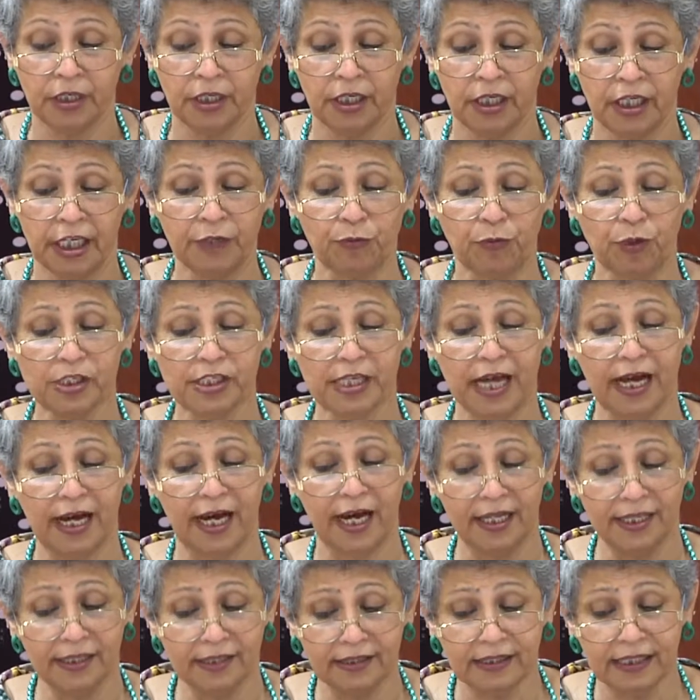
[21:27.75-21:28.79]
It was
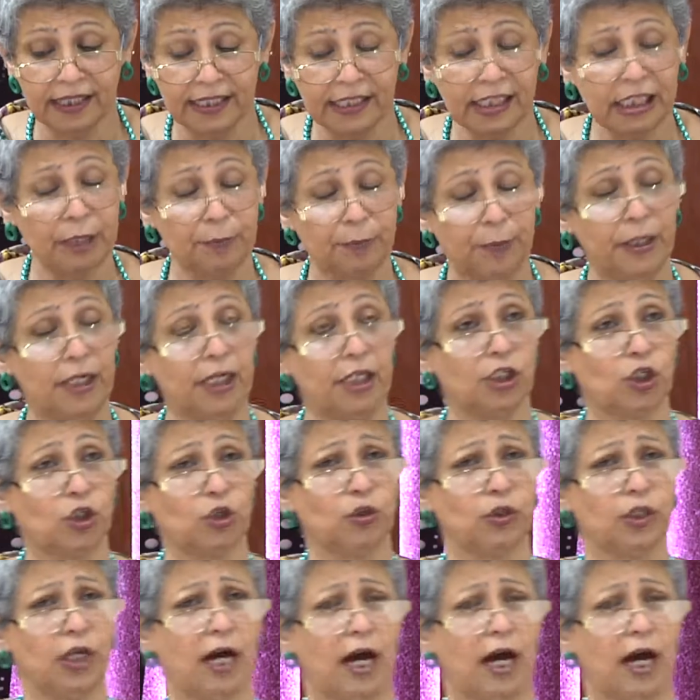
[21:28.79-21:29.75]
unthinkable to the